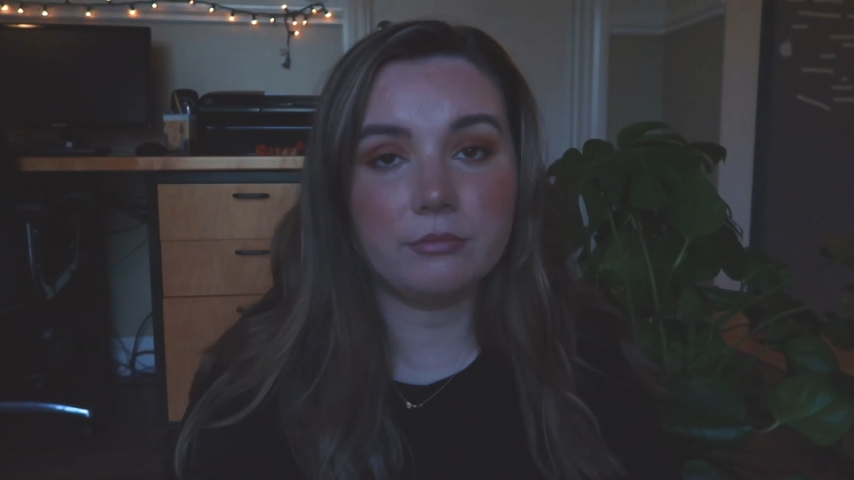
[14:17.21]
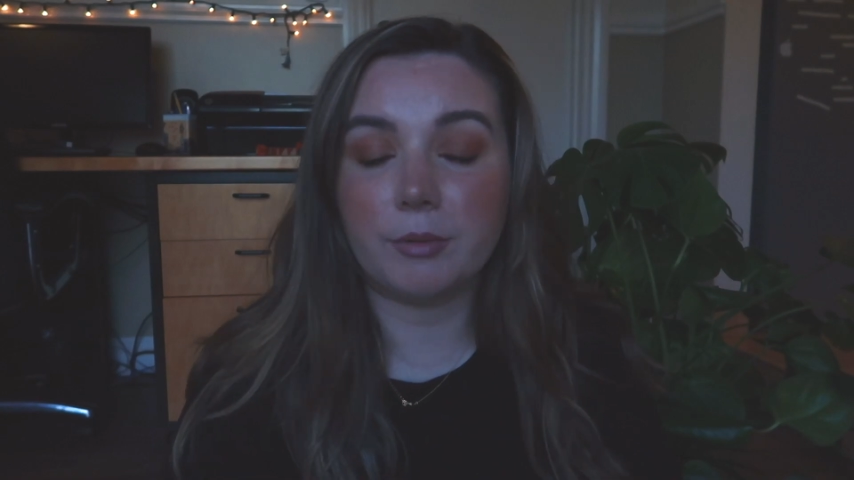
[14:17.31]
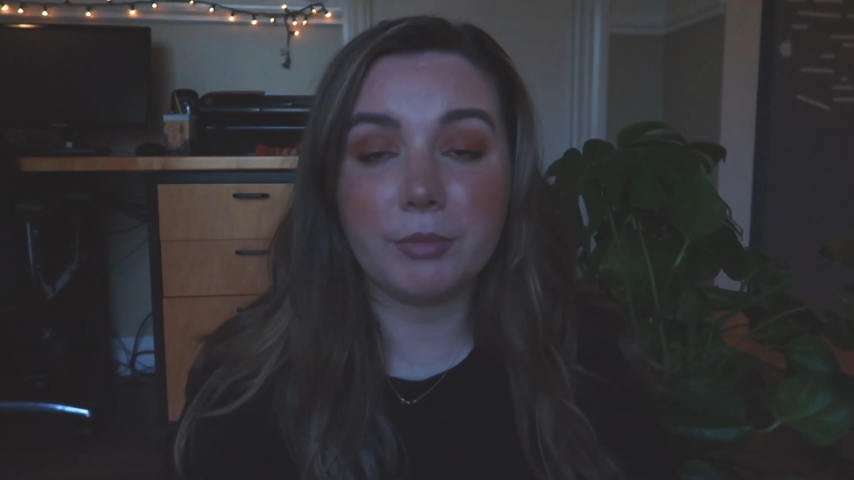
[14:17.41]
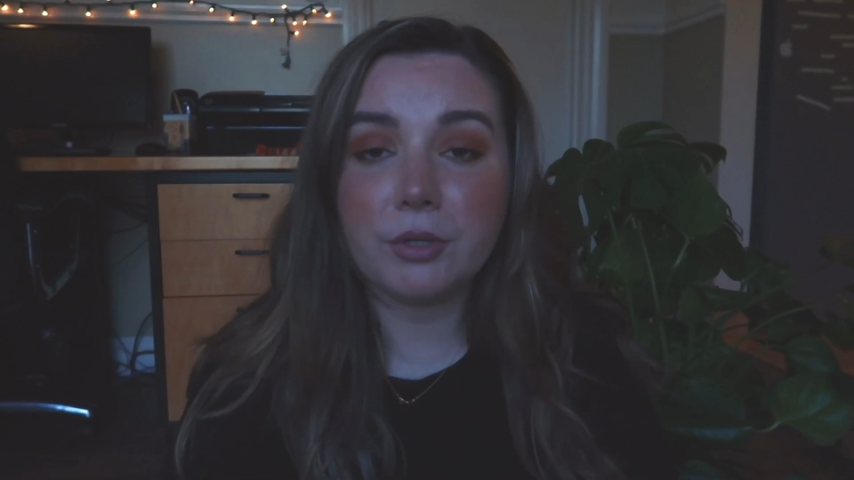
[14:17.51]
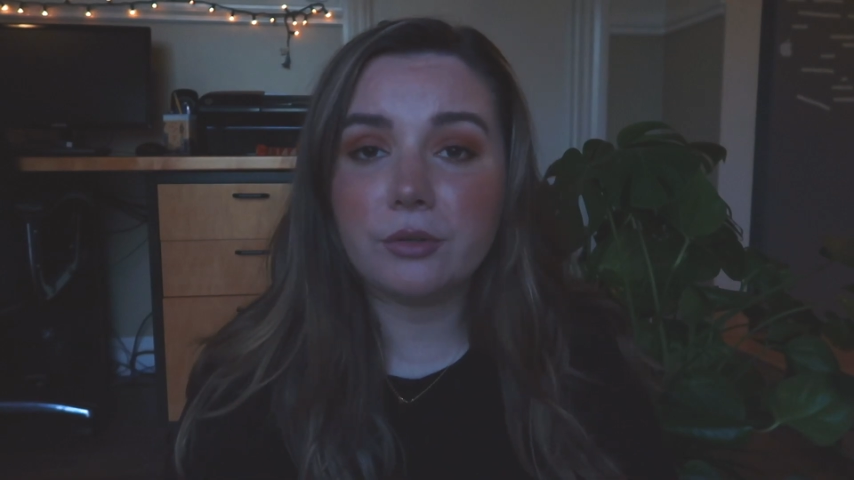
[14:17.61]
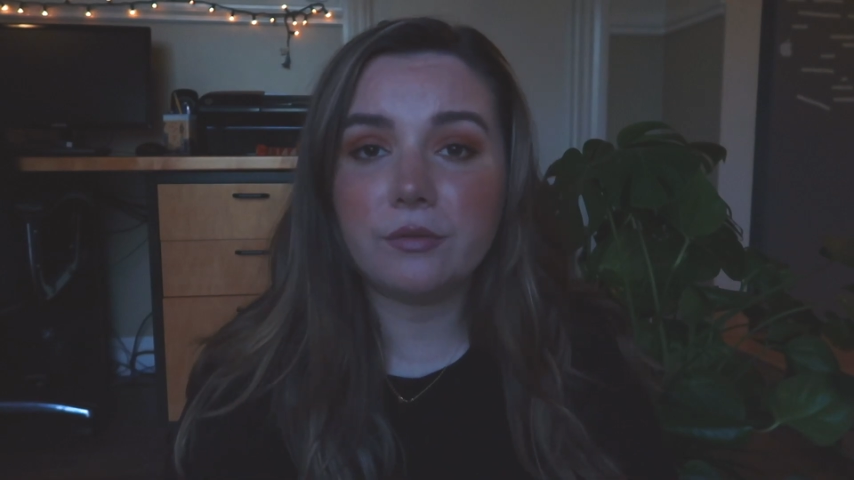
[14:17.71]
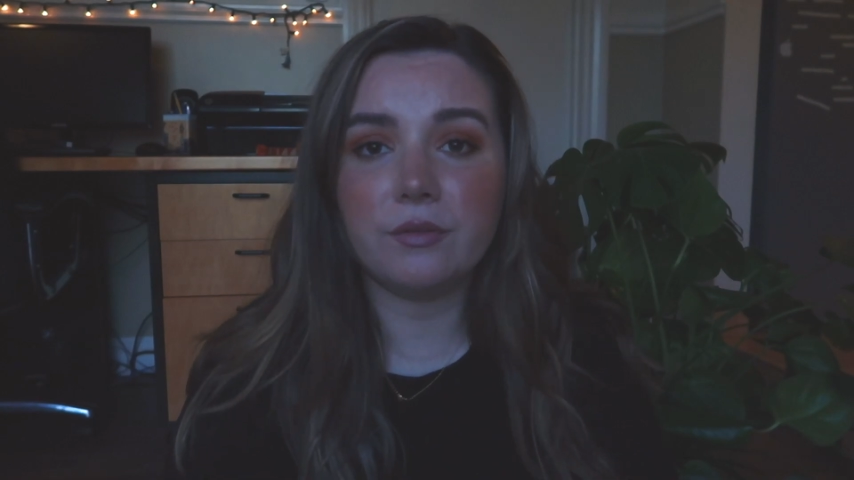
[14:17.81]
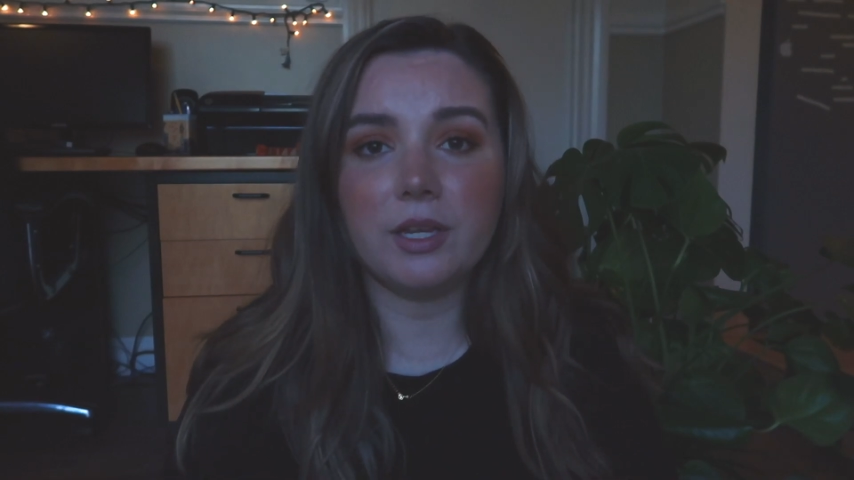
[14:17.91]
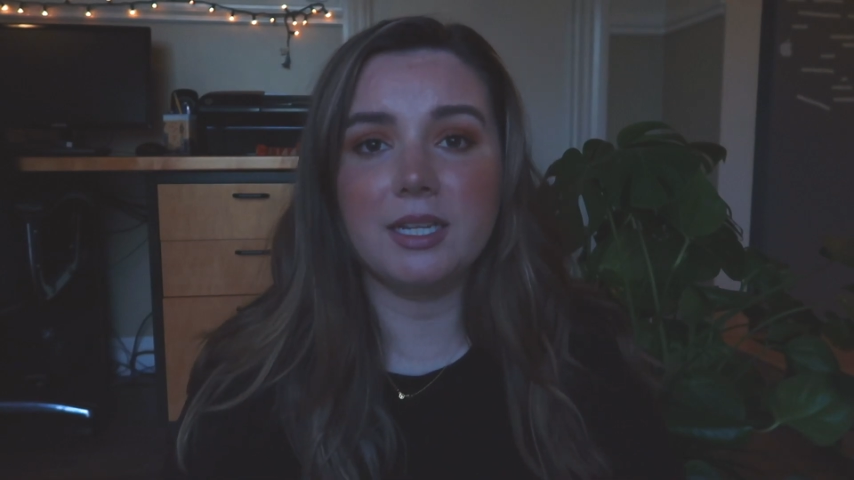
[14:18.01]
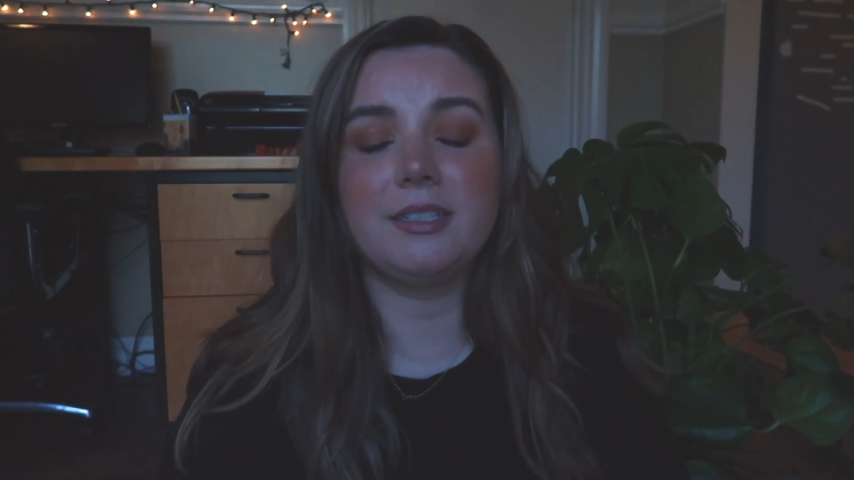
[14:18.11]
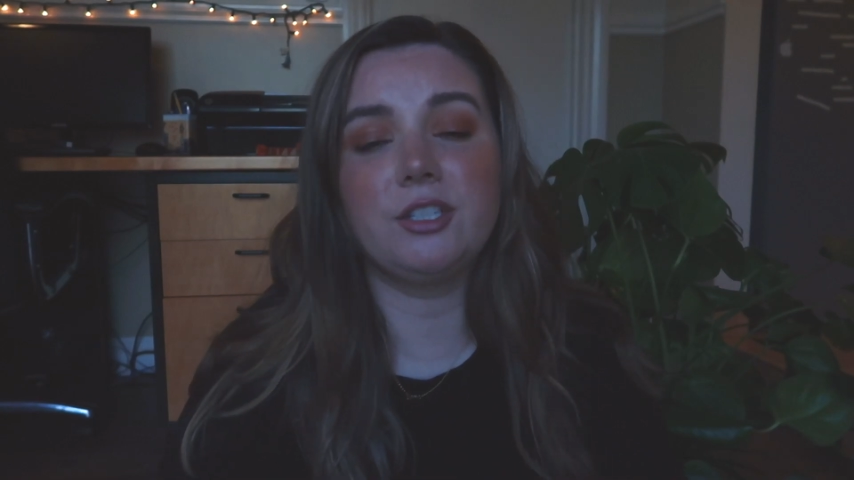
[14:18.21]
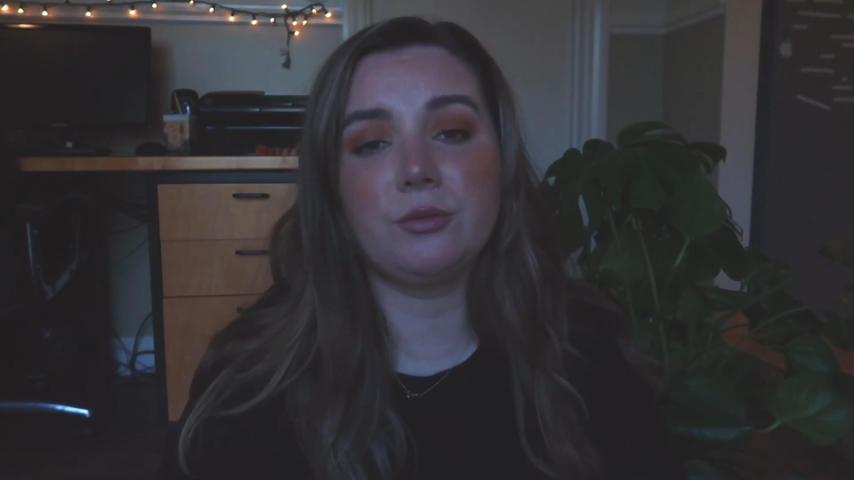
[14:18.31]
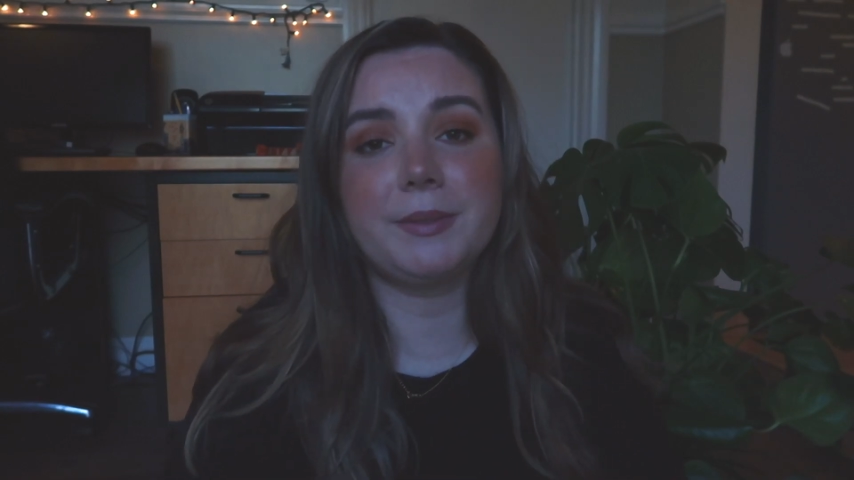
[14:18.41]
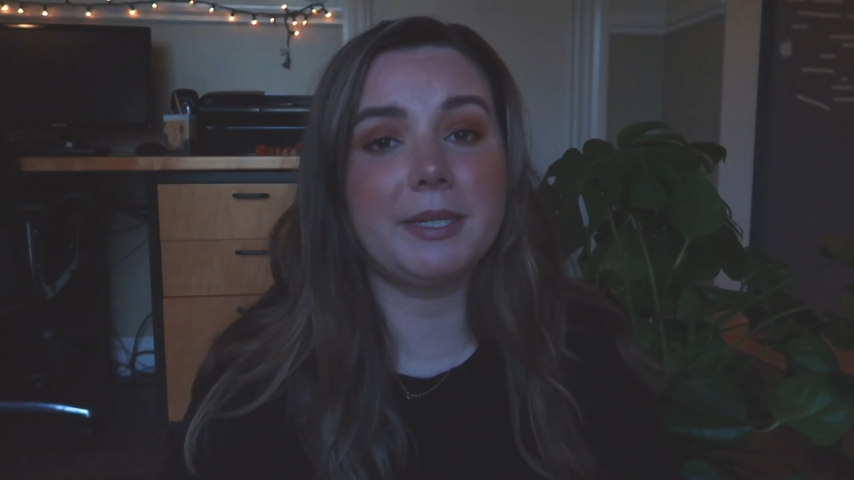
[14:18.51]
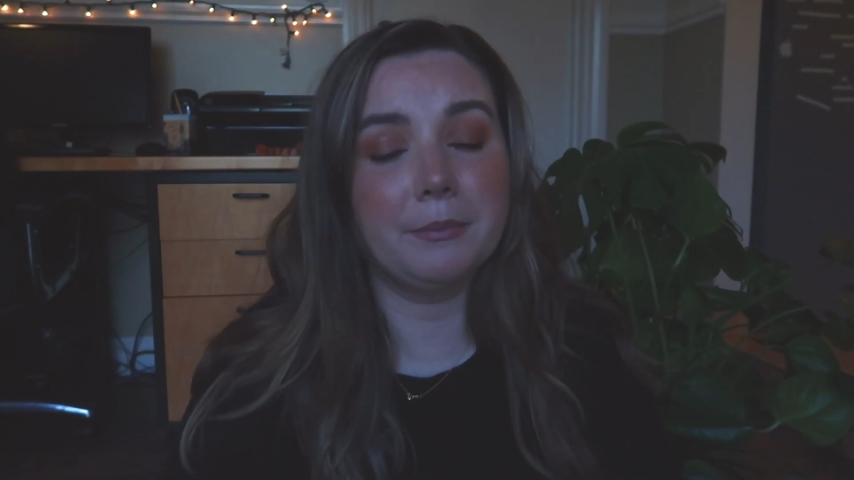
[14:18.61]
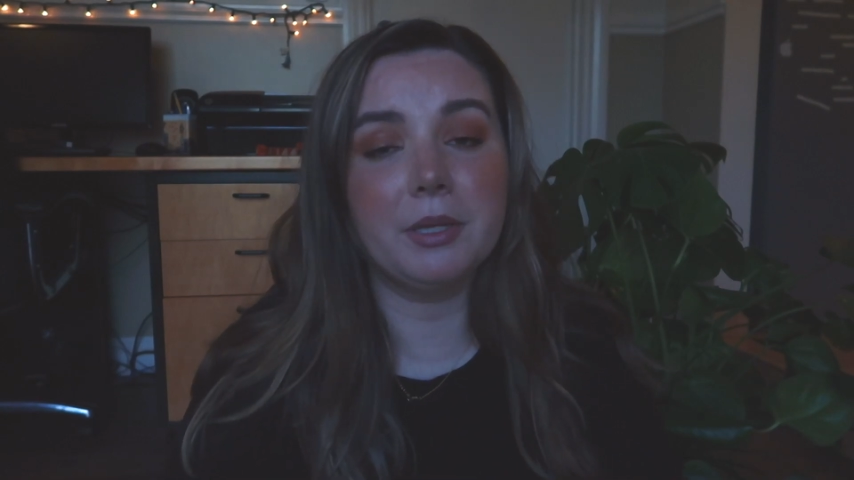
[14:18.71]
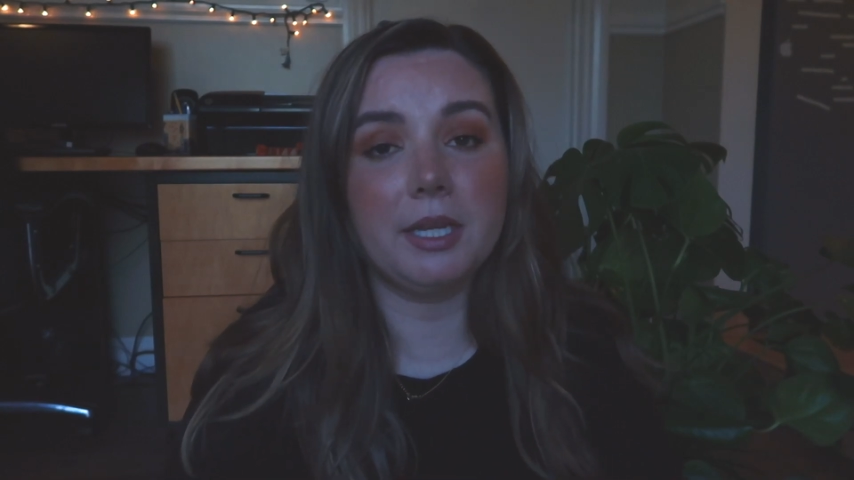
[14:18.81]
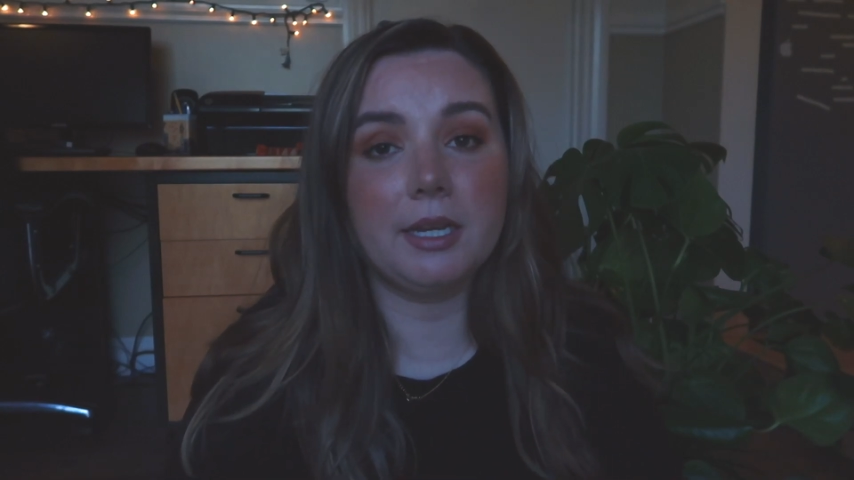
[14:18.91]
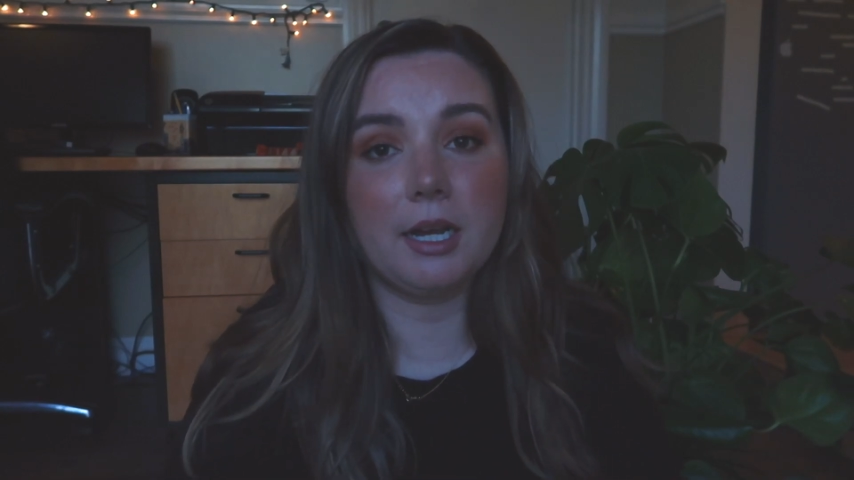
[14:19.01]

remove is to simply